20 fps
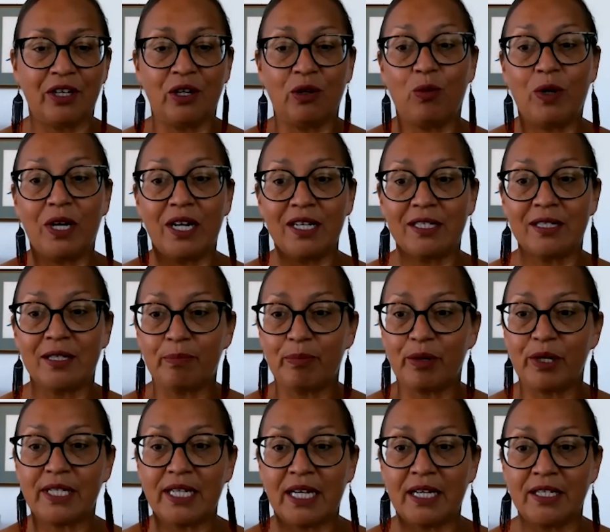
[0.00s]
what is the
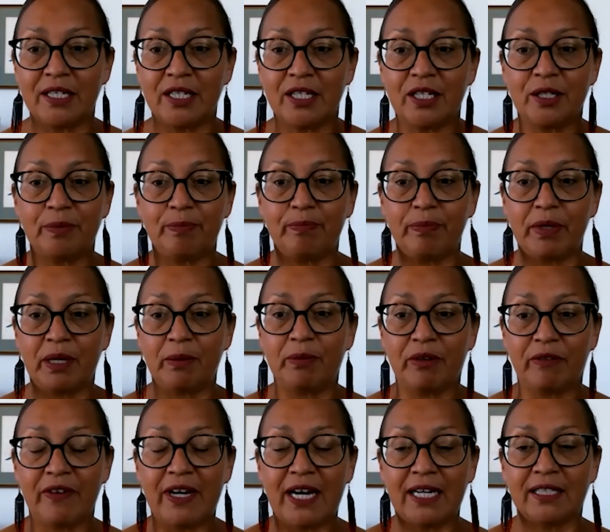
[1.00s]
percentage people
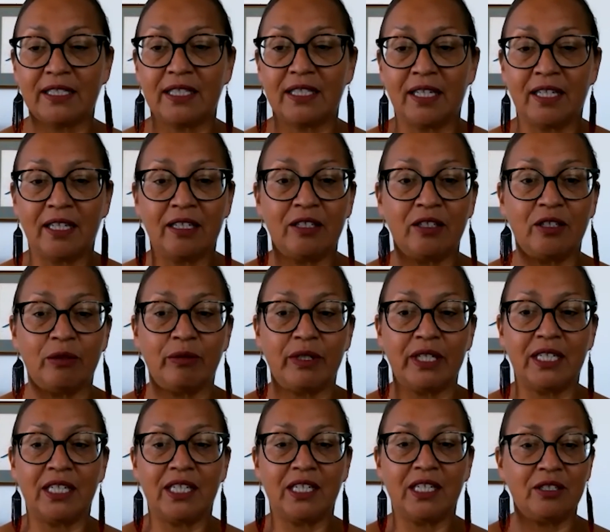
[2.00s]
vaccinated do we
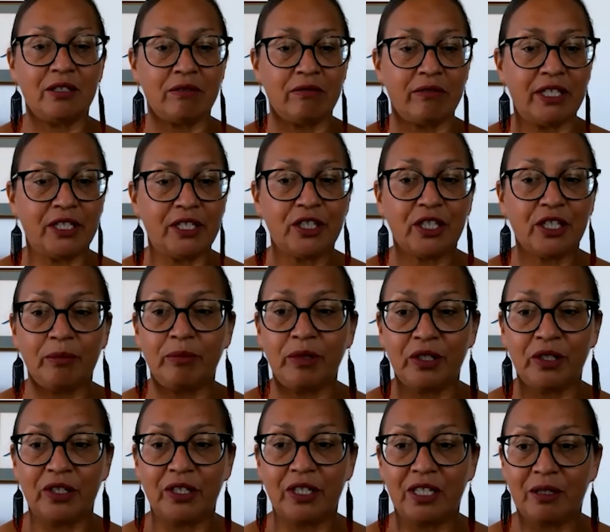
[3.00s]
need to reach
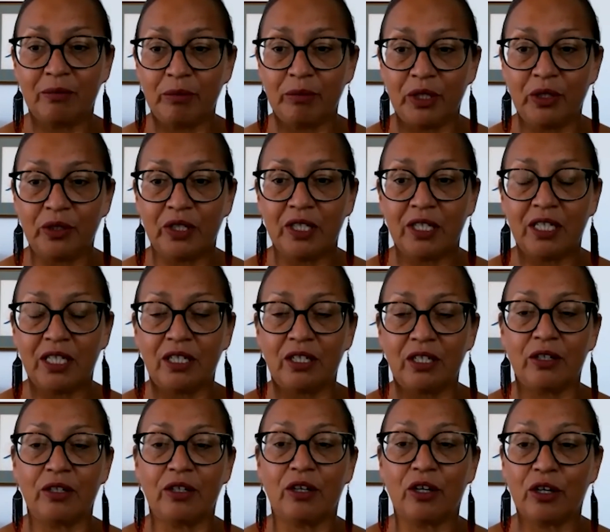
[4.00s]
community immunity
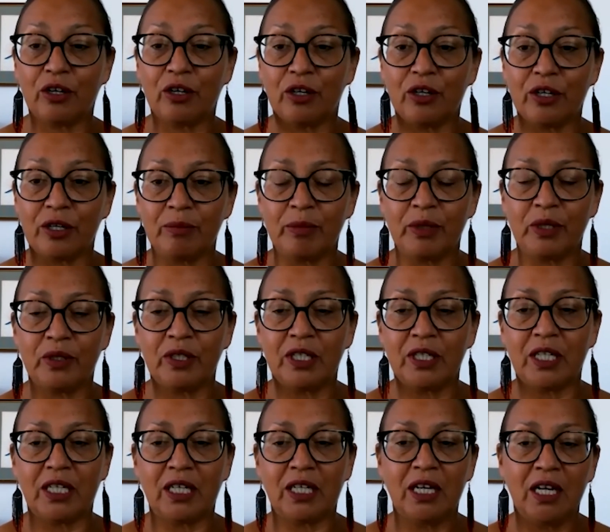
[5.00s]
or herd
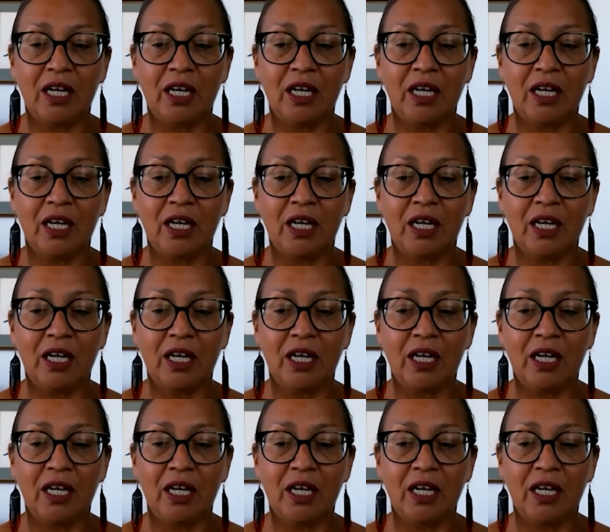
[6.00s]
immunity?